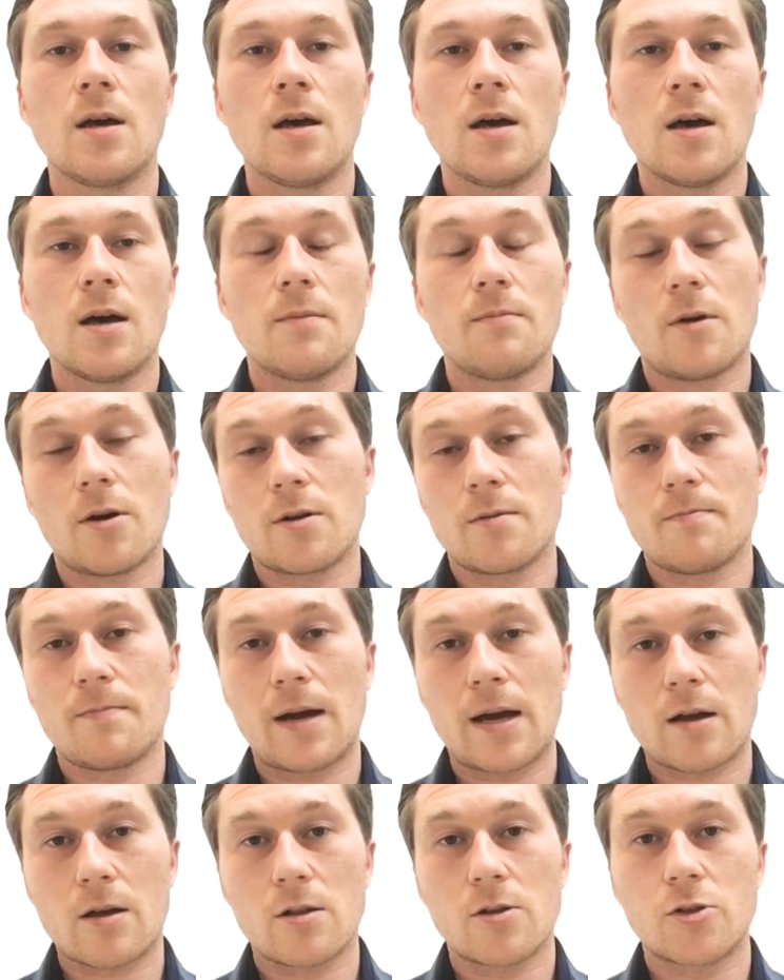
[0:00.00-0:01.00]
Modern
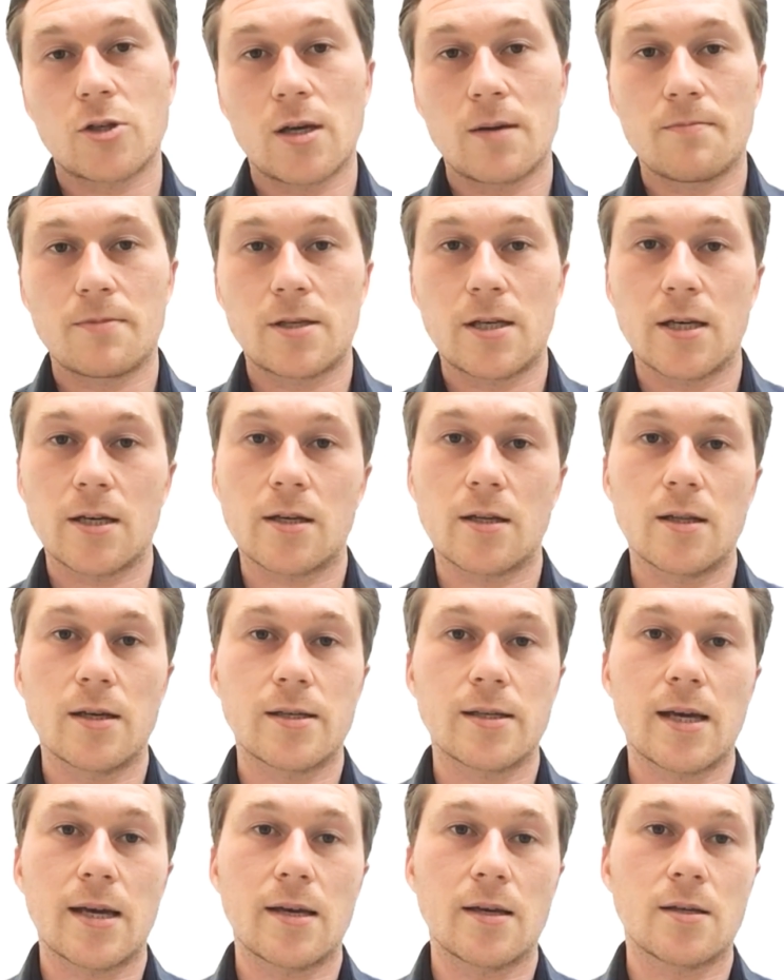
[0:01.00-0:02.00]
biology in particular
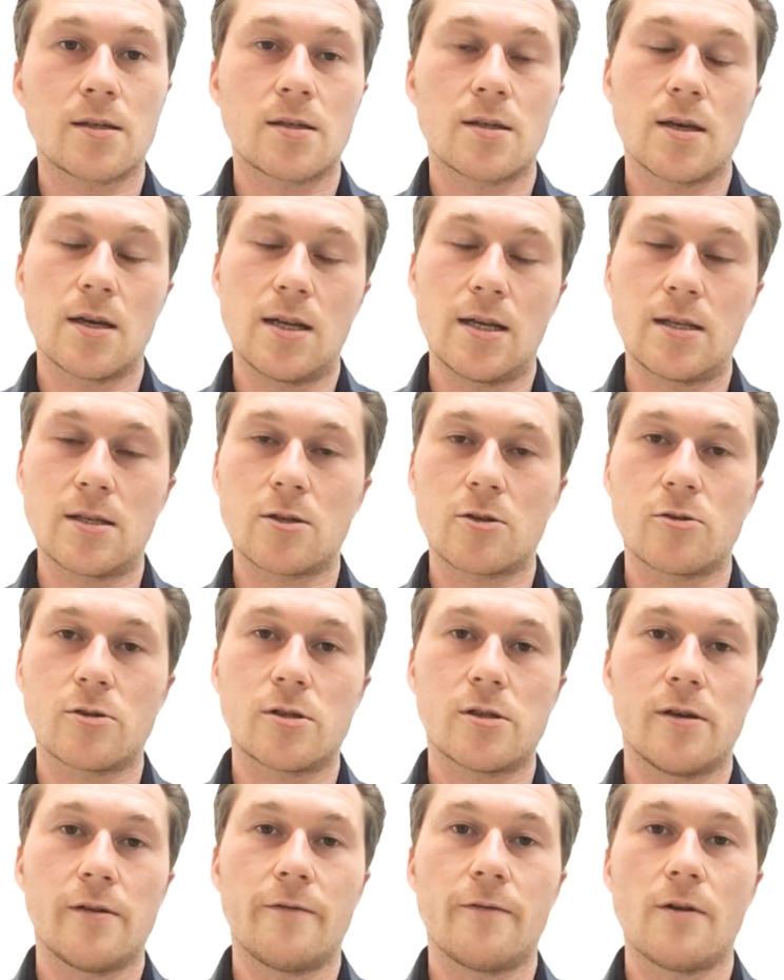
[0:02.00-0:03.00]
takes an
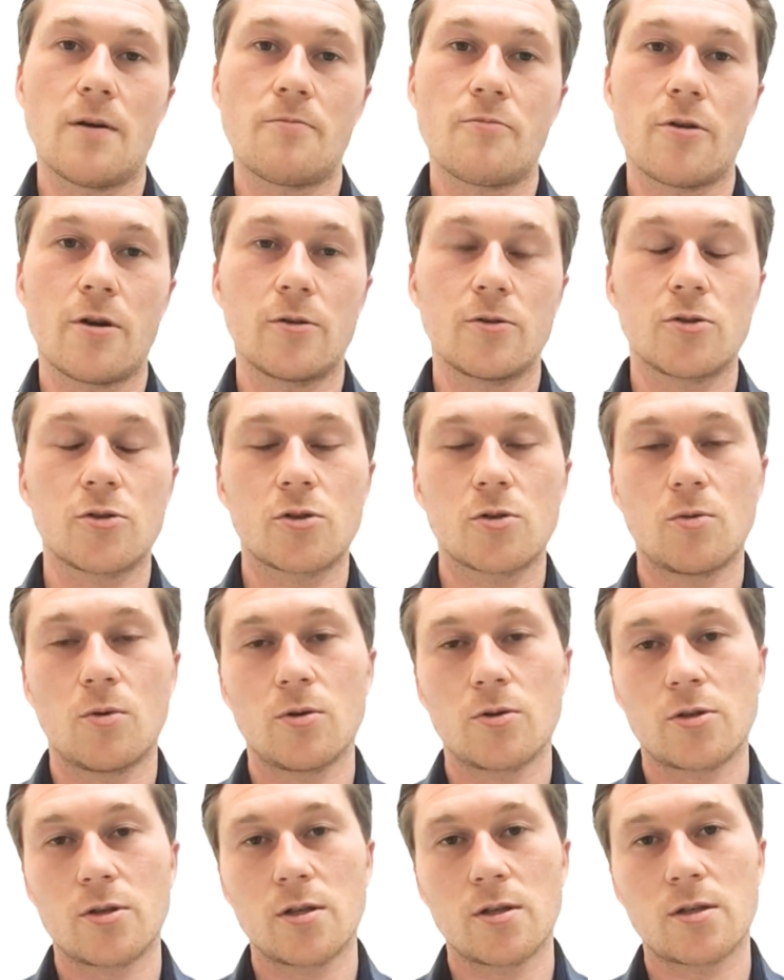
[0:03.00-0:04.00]
integrative approach
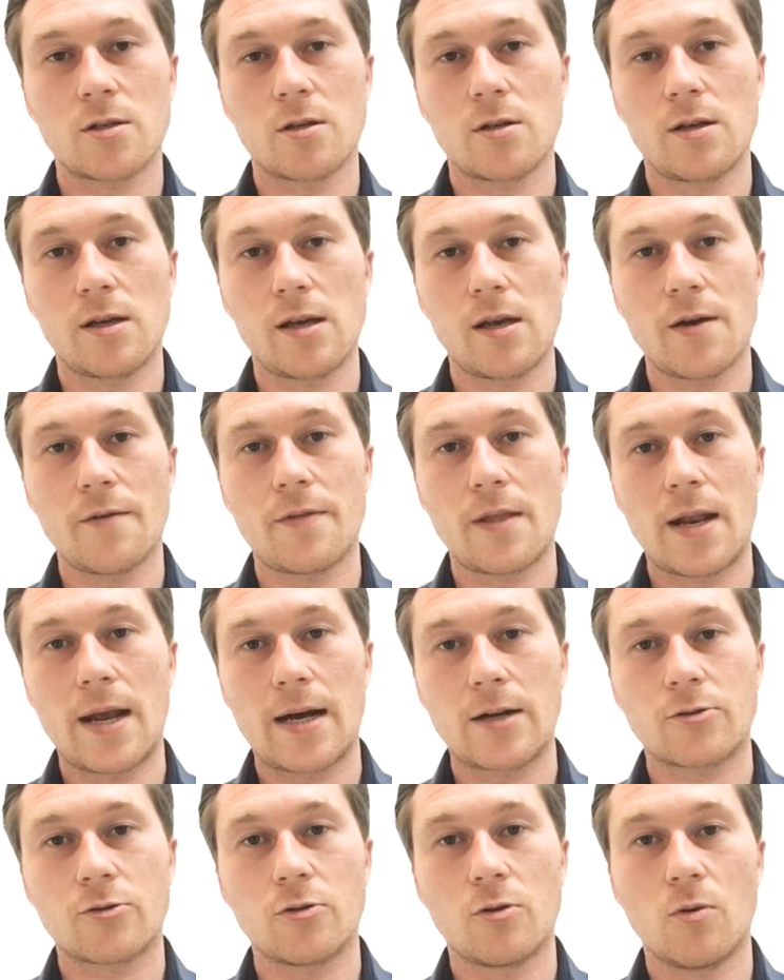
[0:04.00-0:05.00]
towards the study of the
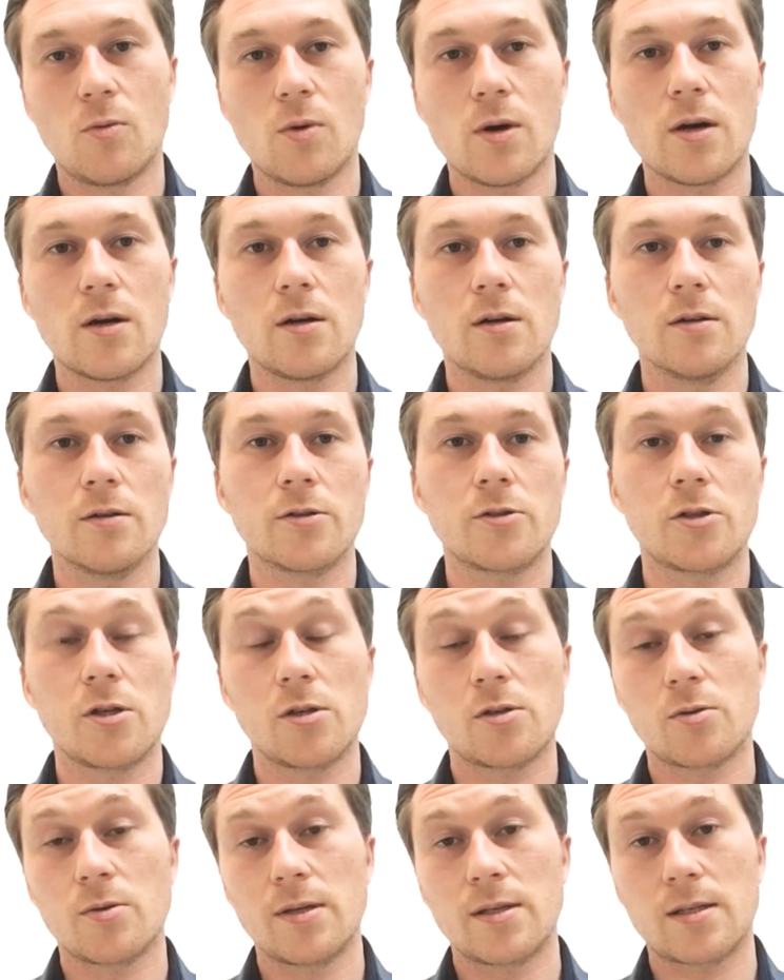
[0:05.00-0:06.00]
natural world due
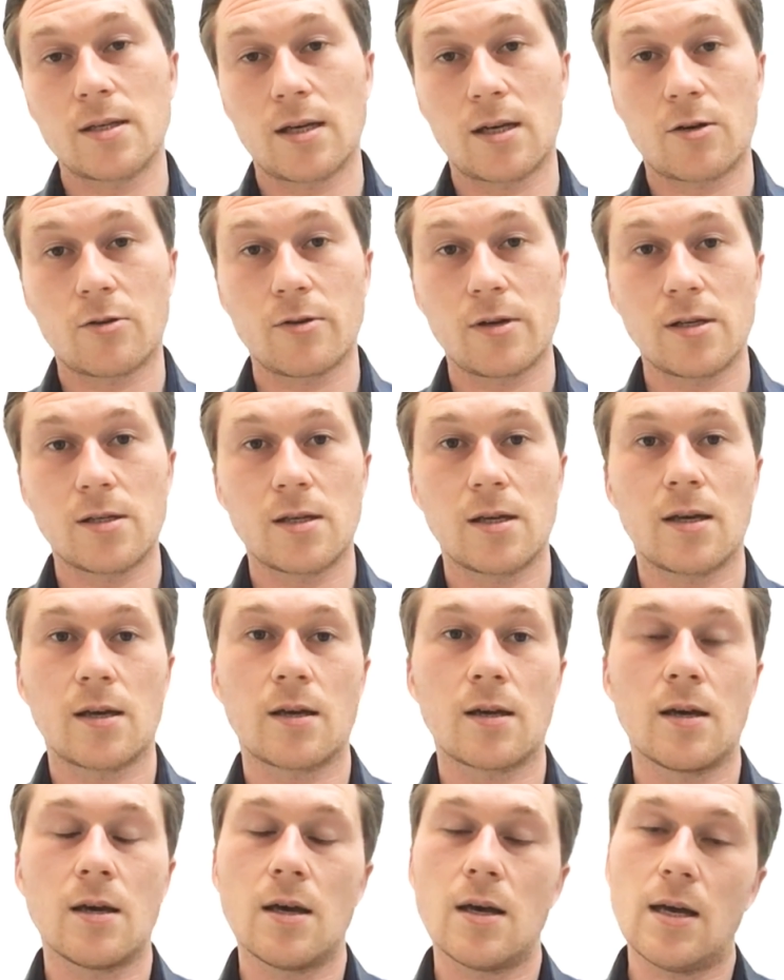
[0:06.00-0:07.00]
to its
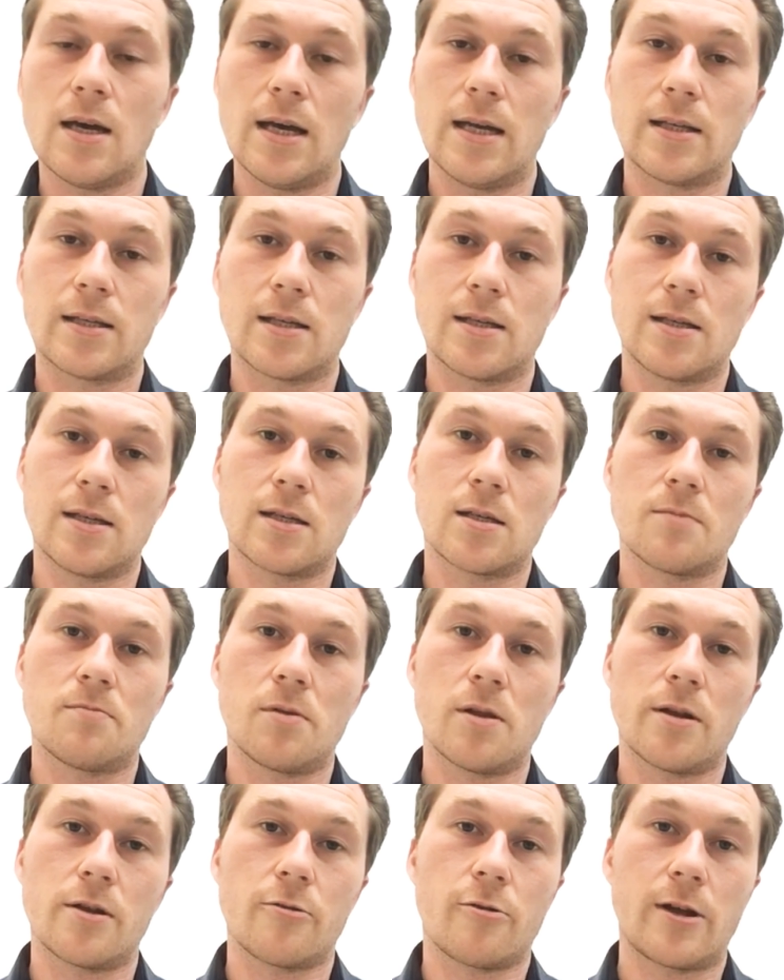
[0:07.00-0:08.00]
increasing
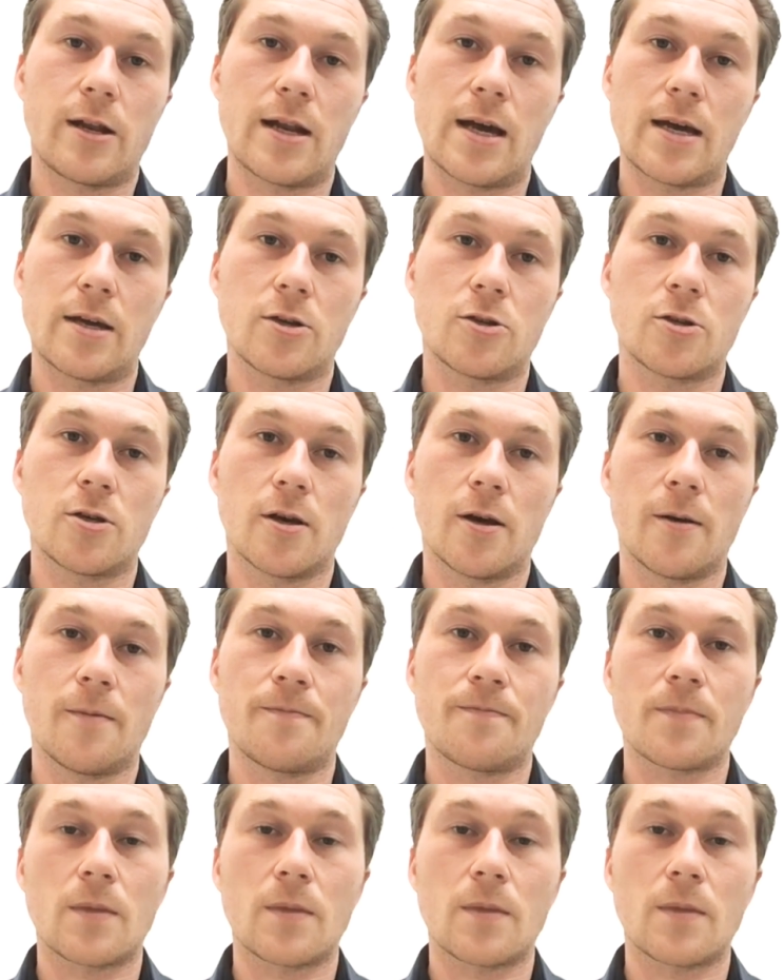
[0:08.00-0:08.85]
interdisciplinary nature,